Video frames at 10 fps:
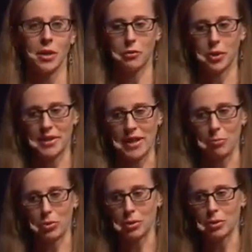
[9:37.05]
For
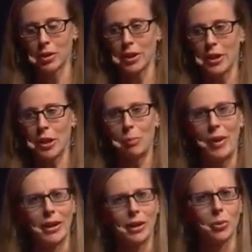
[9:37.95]
example,
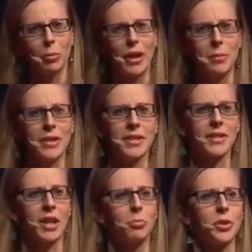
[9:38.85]
bilingual babies
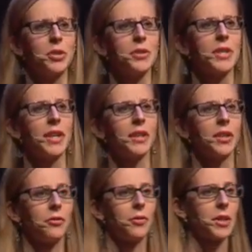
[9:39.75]
start producing
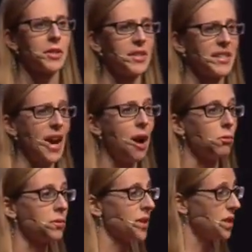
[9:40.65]
their first
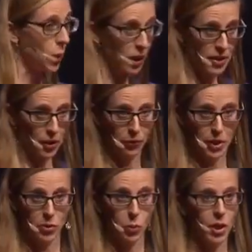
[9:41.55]
sounds as well as their
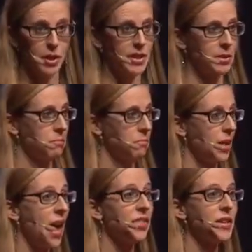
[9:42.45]
first words
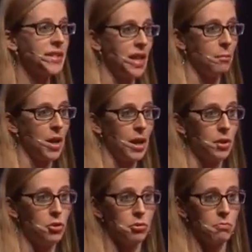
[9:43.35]
at the same
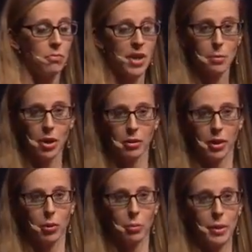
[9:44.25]
age as
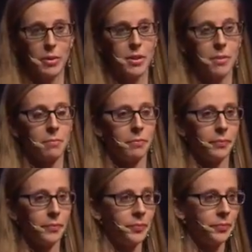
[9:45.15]
monolingual babies.
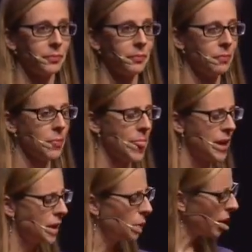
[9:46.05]

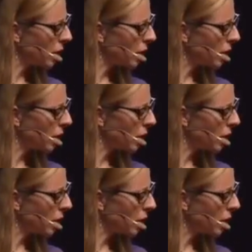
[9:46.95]
We